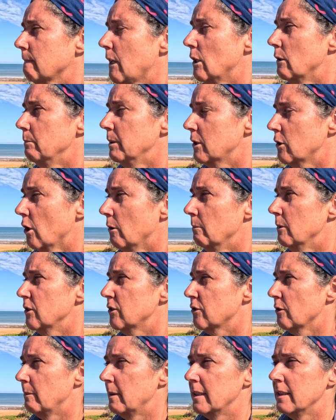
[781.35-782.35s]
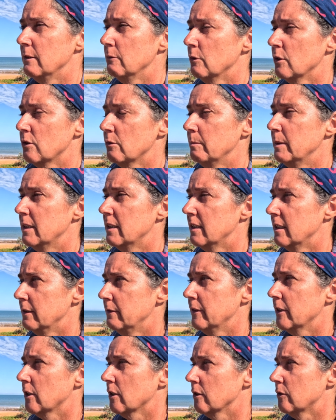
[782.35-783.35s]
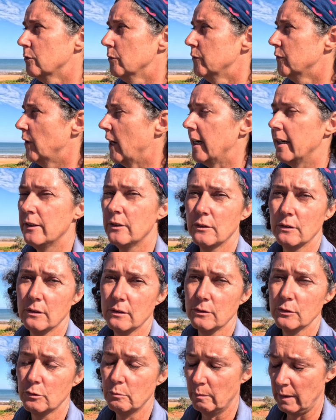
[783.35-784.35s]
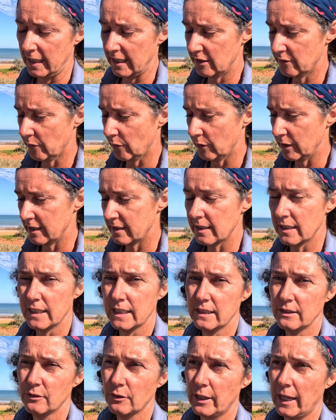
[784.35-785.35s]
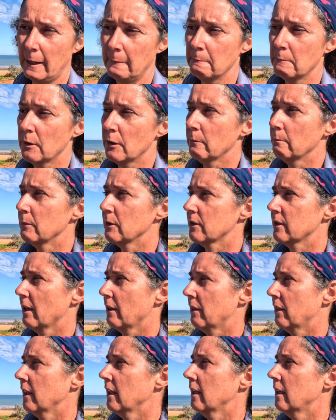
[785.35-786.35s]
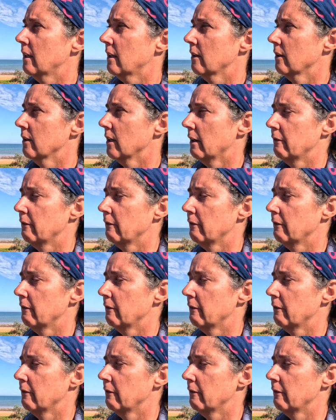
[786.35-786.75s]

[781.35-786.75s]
it was a bit difficult to find a good place for it in the camper, but I think